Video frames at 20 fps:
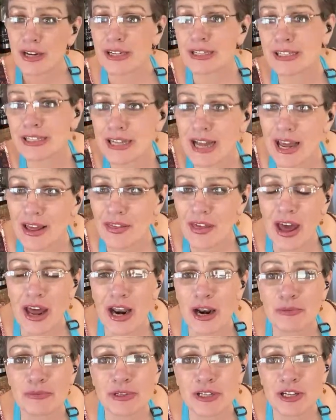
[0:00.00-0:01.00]
I shouldn't
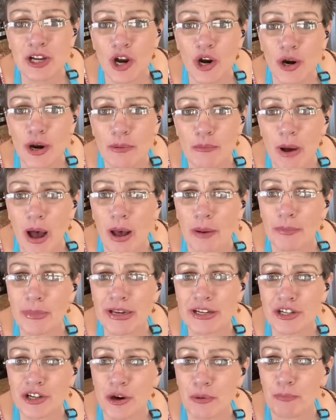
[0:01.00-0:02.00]
say that. I'm sorry,
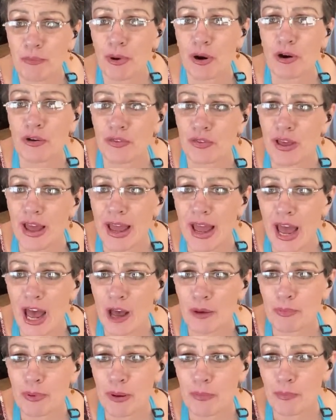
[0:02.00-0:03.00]
Mom. It's your birthday.
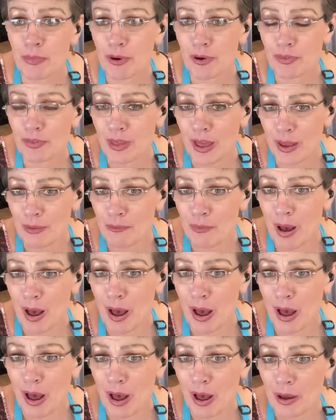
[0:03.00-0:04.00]
Happy birthday,
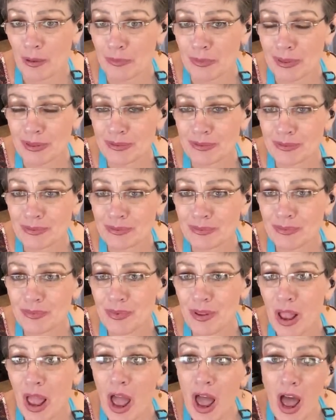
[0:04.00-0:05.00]
Mom.
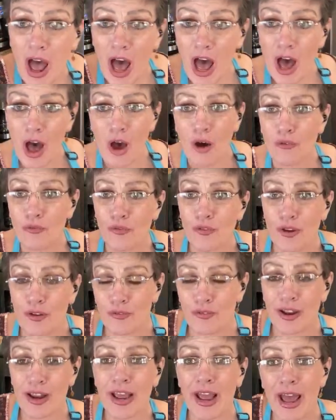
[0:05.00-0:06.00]
Oh,
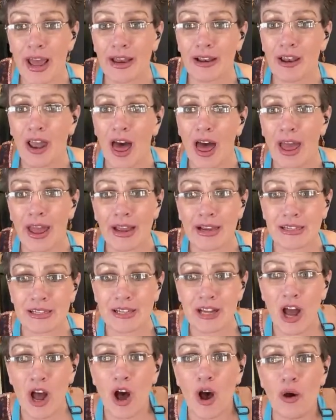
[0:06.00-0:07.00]
58
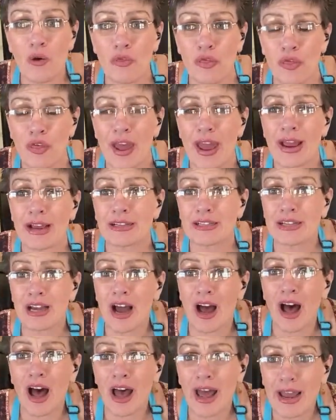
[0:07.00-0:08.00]
likes. Oh, thanks,
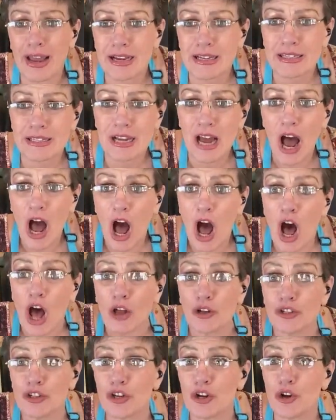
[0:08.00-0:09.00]
guys.
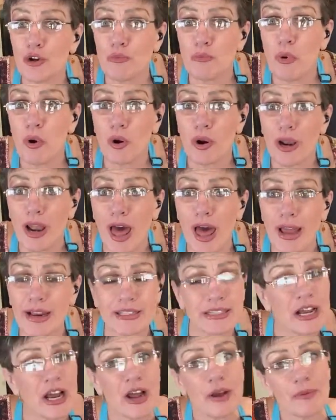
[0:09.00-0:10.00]
Two more
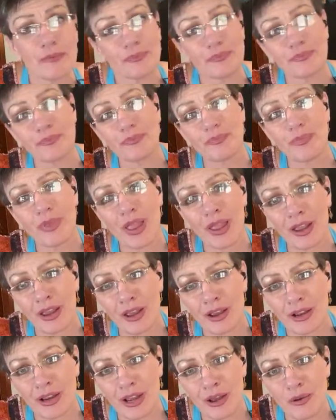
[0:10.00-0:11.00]
likes.
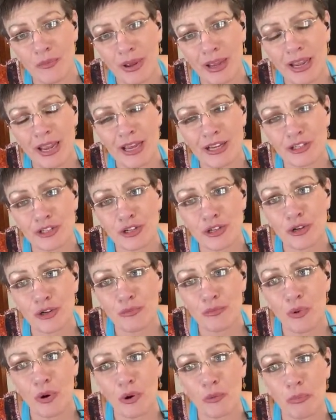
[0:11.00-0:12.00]
Can we get
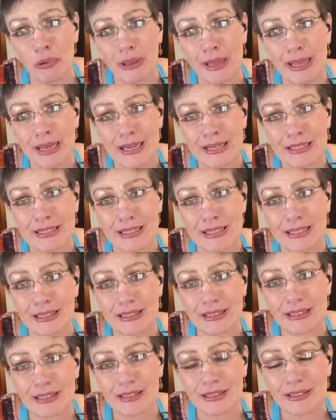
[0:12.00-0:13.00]
two more, please?
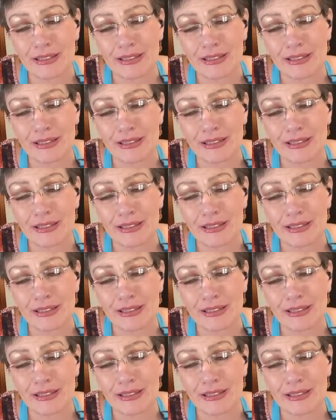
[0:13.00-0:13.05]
